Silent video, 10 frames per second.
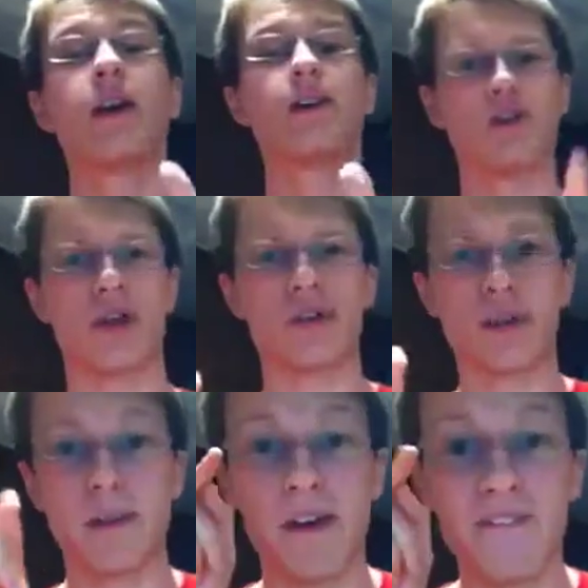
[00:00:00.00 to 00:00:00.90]
You should also
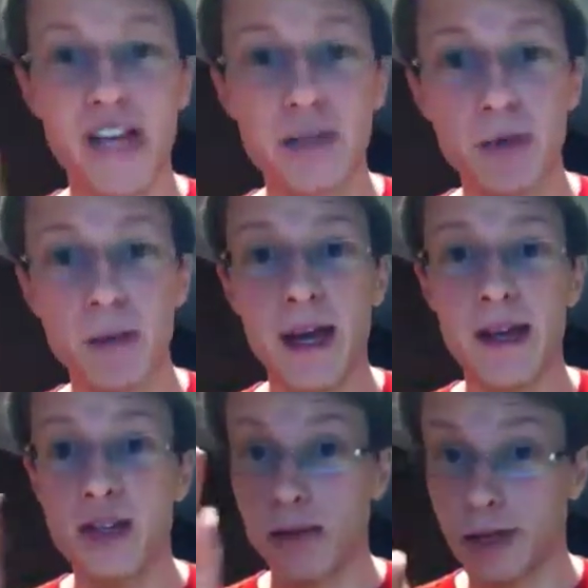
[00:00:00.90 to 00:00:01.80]
like my Facebook
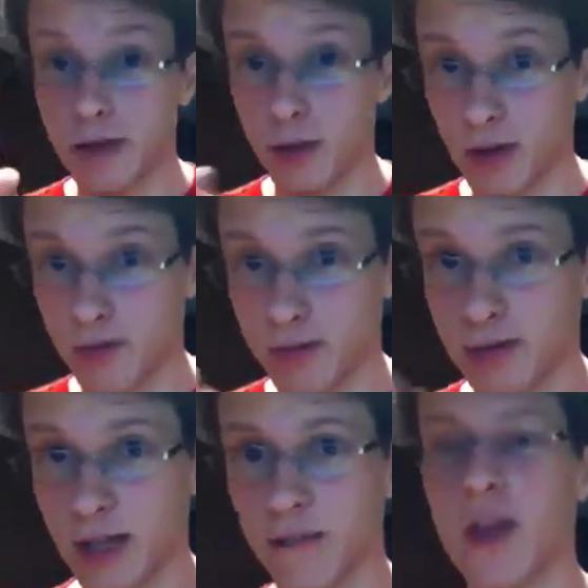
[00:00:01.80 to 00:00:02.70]
page and my Twitter,
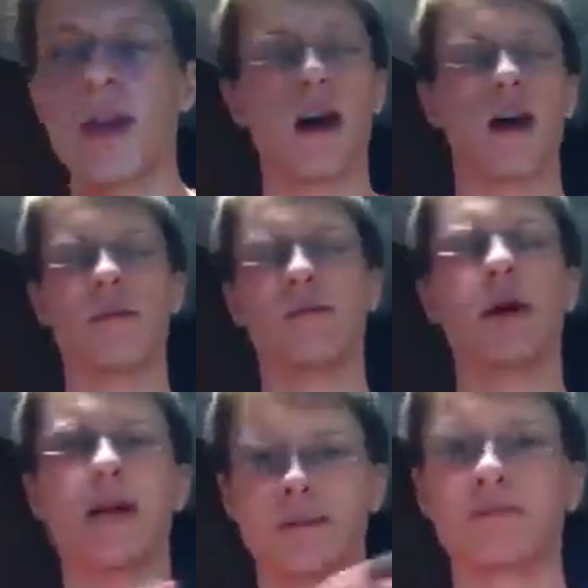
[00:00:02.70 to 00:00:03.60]
yeah. Um,
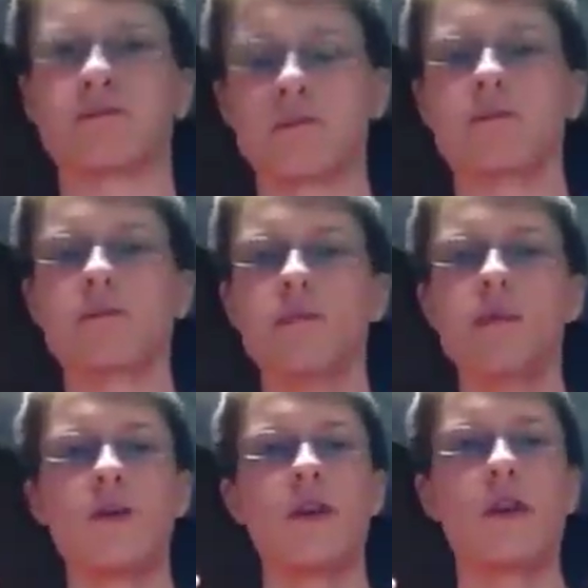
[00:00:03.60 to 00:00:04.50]
but
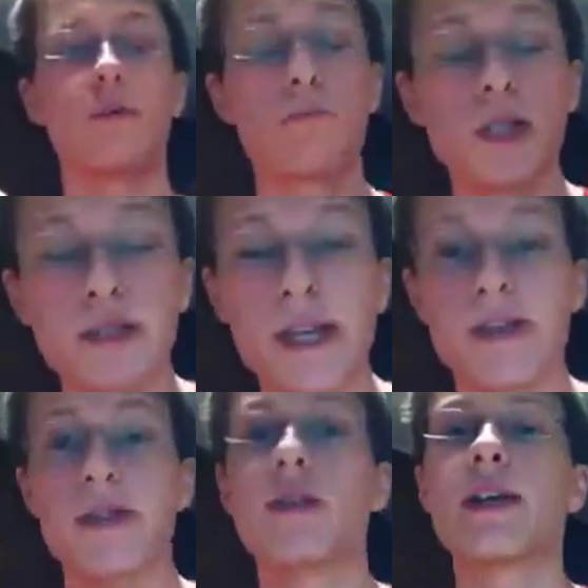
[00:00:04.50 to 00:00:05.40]

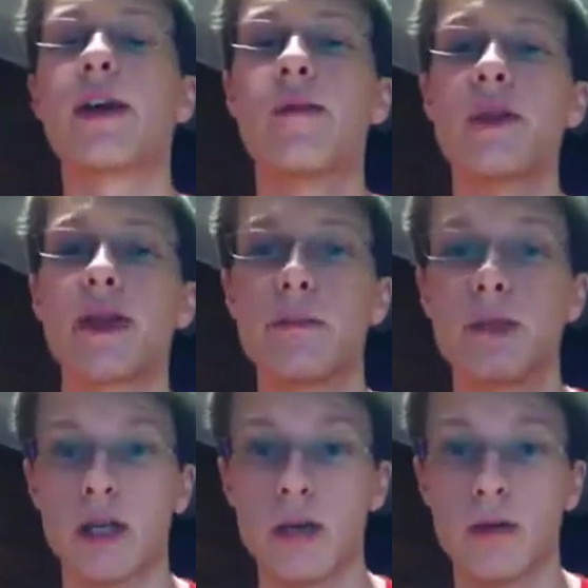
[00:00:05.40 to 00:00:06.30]
please, click on the link
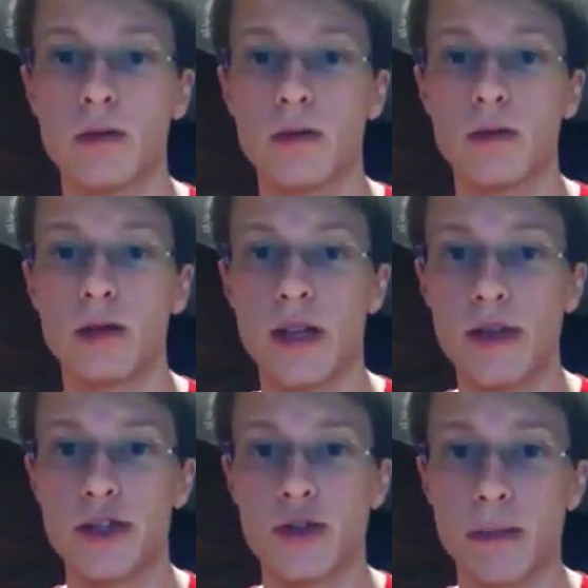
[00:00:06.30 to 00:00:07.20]
below in
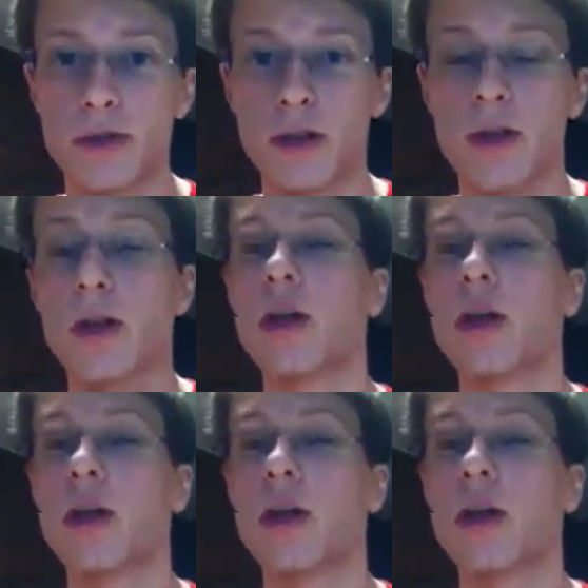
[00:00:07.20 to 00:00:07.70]
the description.